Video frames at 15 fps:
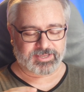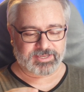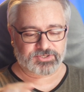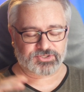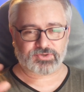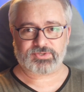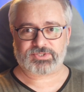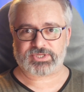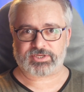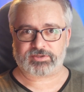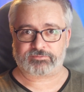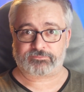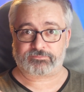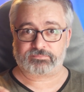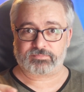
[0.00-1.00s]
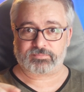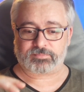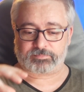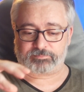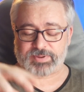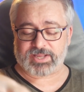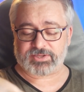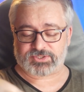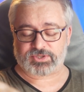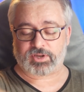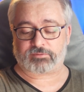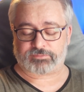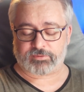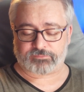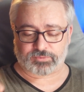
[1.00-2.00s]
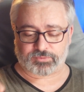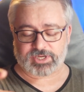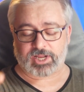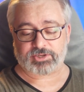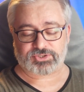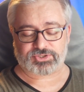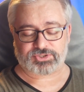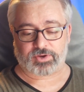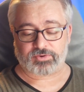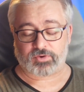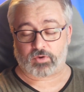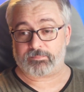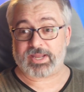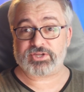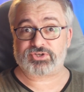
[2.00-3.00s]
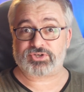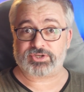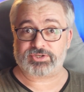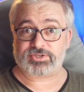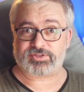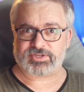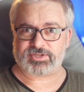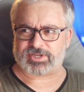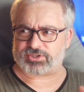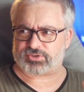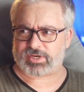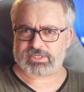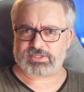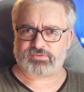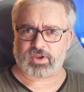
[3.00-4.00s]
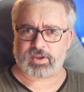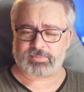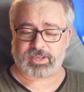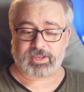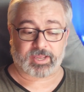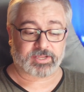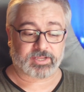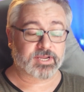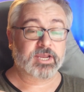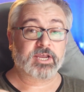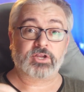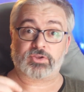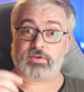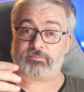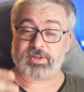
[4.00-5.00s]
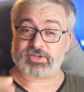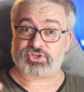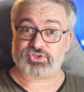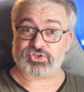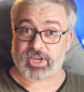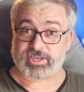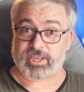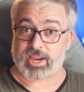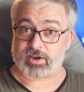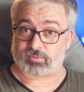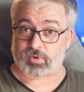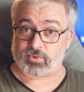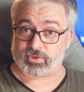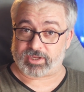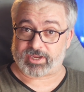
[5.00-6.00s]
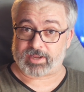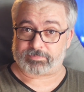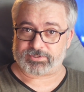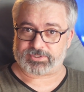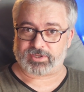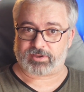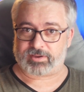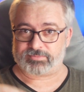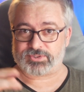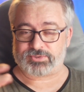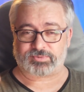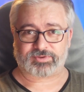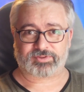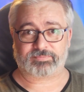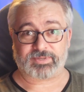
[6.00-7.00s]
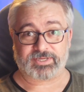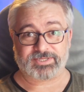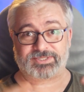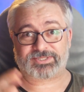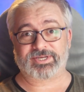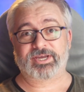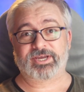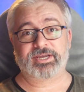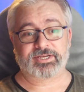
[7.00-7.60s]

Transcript: issues that have bounced off of or touched on or mentioned things like transphobia, and you've mentioned JK Rowling a couple of times, one of the biggest,